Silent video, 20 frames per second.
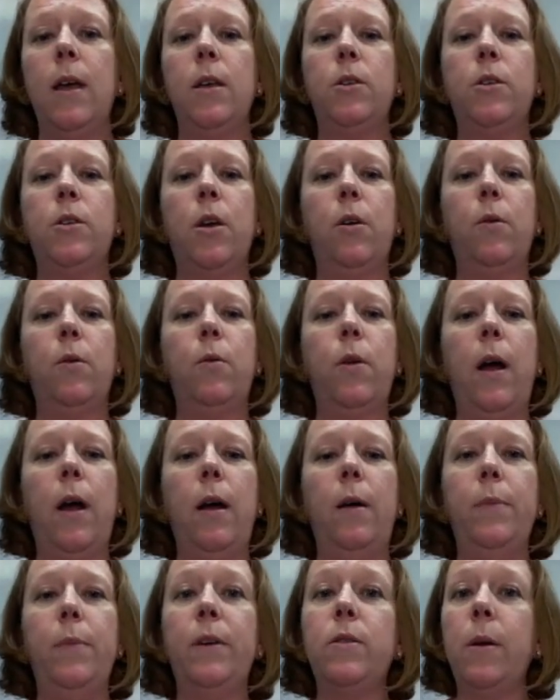So
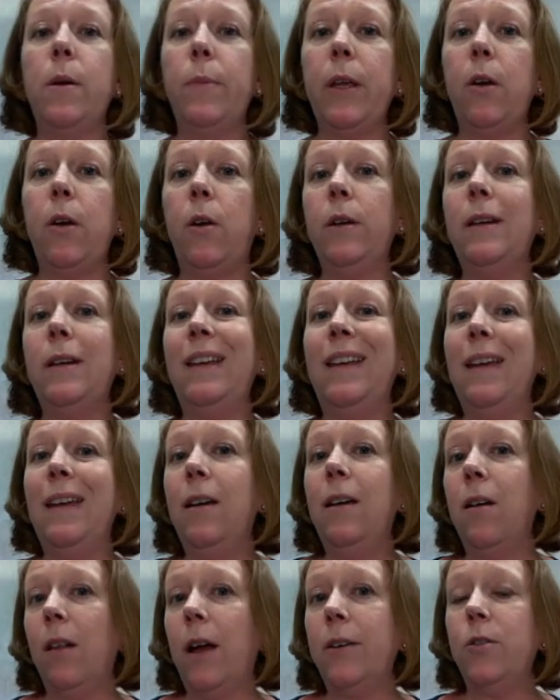there's something called an
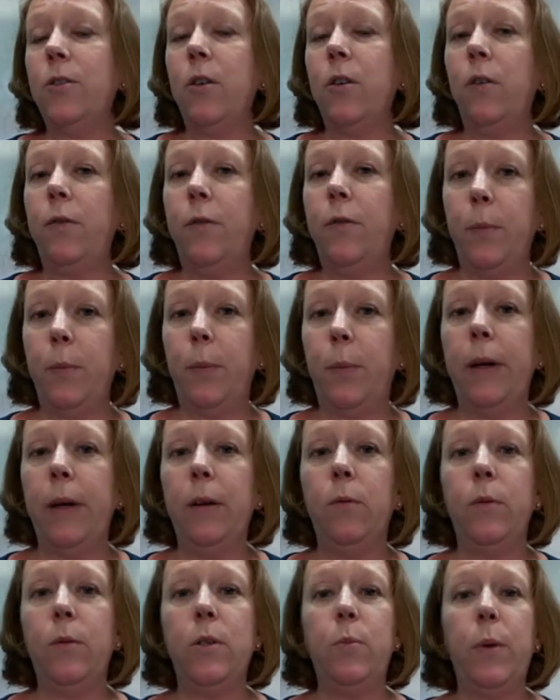ecological
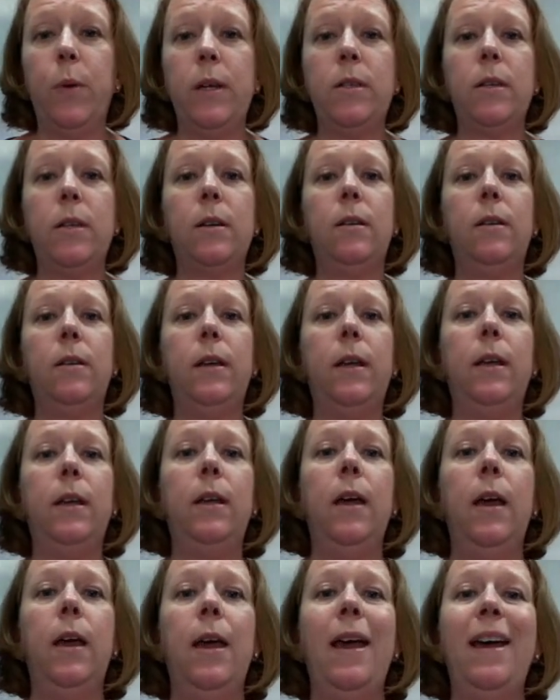footprint, which
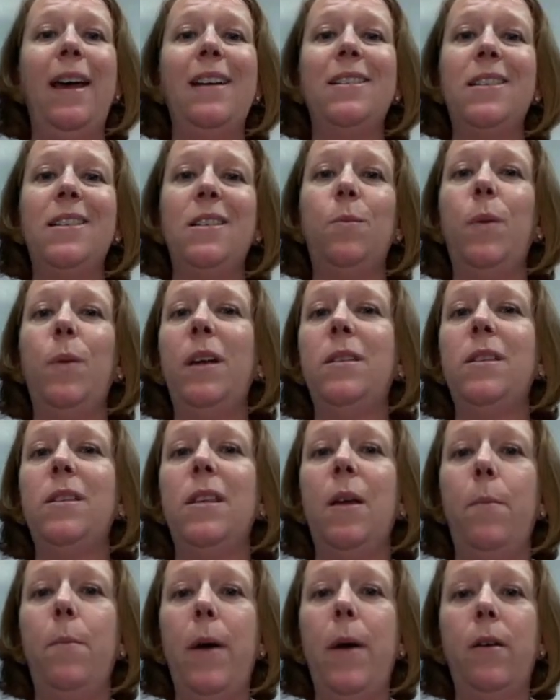basically estimates
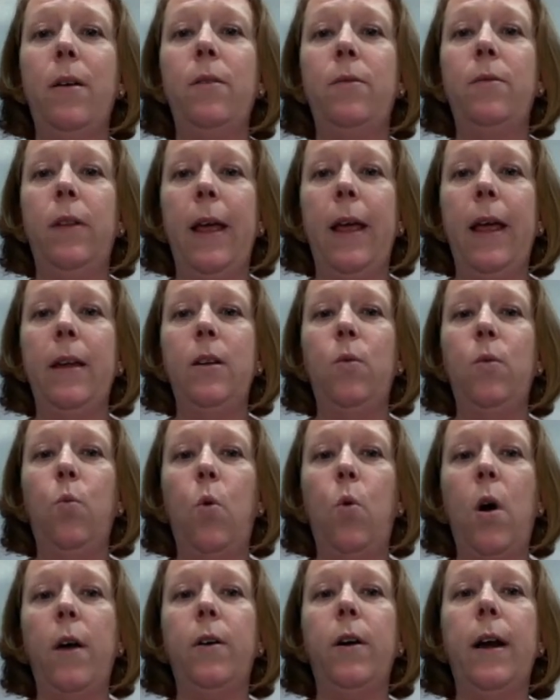the amount of land and
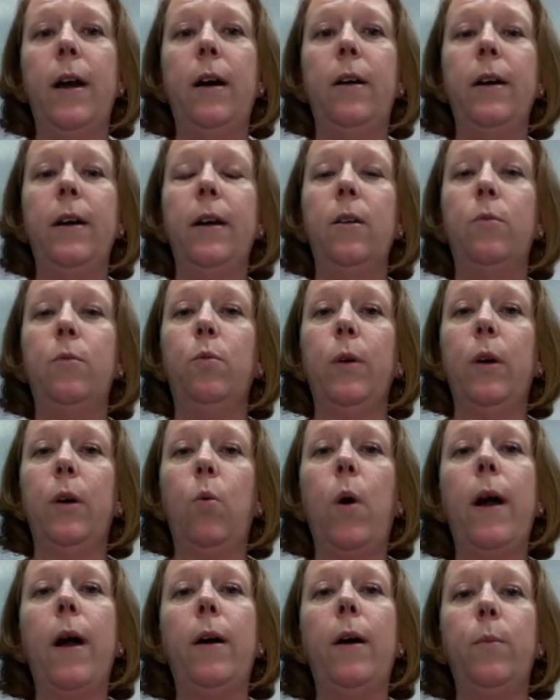water area
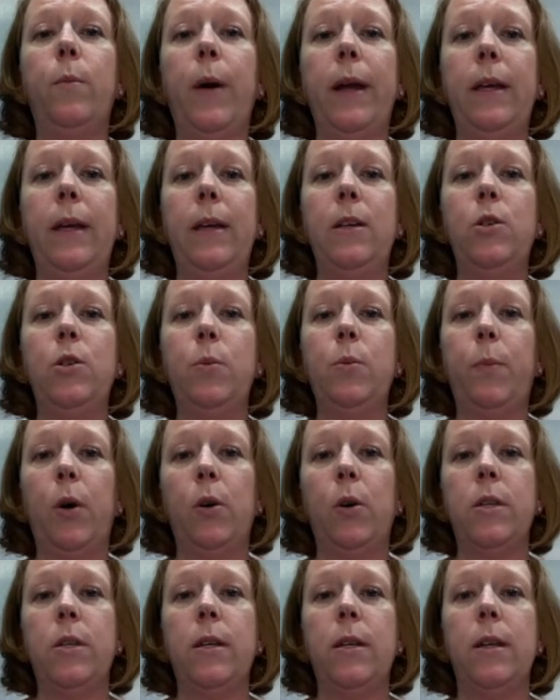required by each
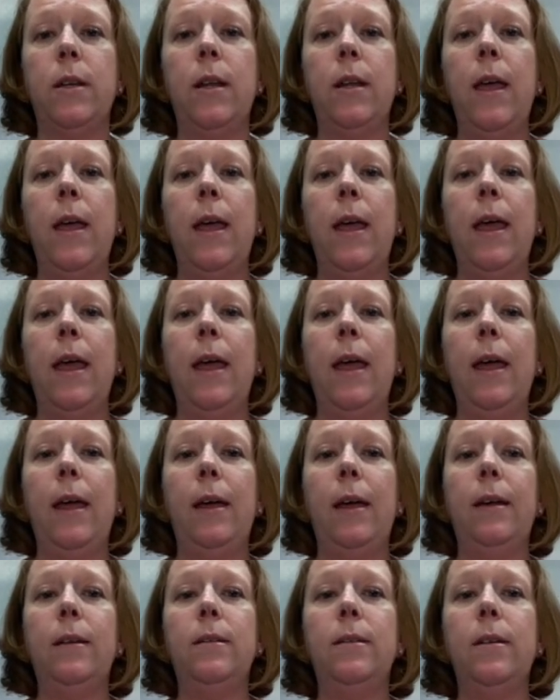person.
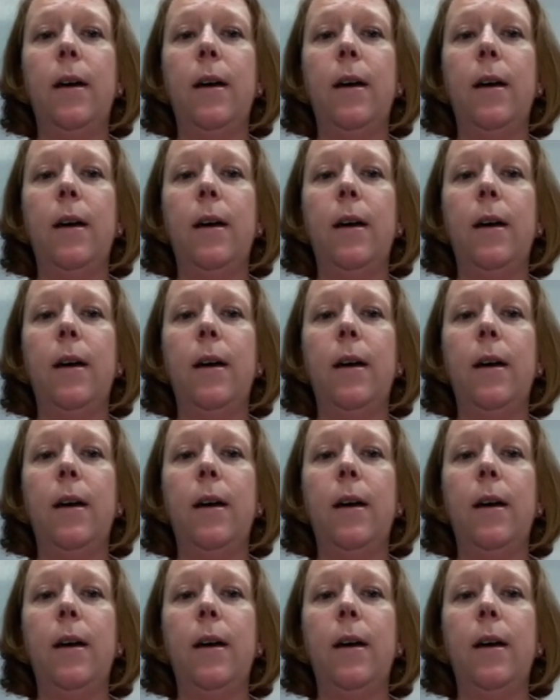And